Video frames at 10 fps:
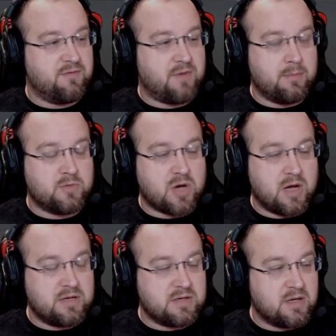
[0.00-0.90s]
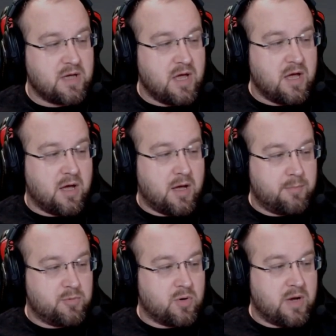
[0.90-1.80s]
If I'm trying to
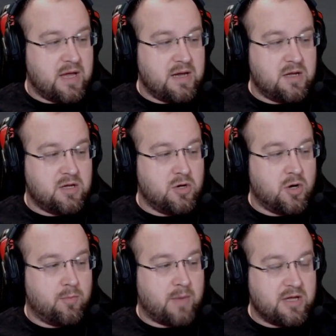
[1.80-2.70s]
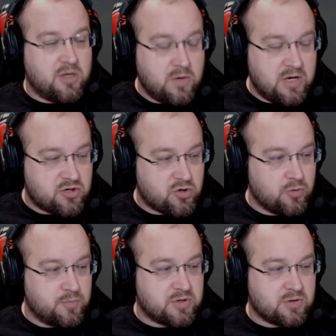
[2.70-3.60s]
upgrade, my unit
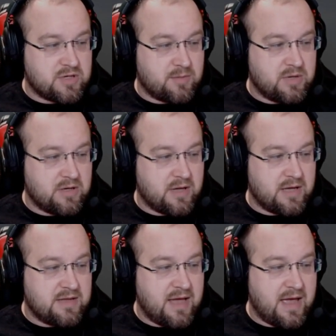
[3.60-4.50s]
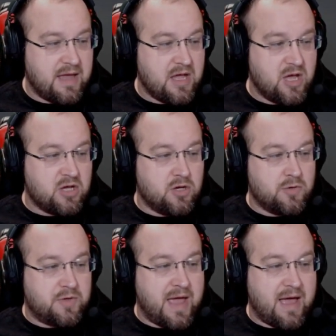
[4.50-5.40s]
troops or something like that,
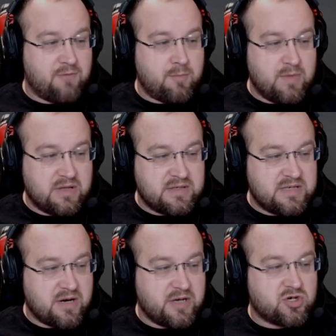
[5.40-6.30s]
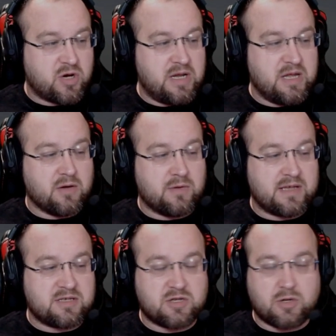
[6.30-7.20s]
they have a military training here.
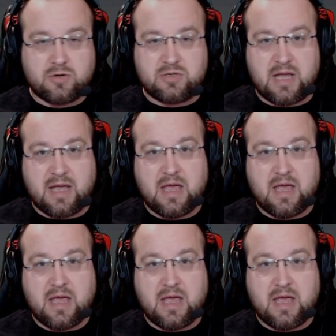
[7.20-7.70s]
That's Thursday.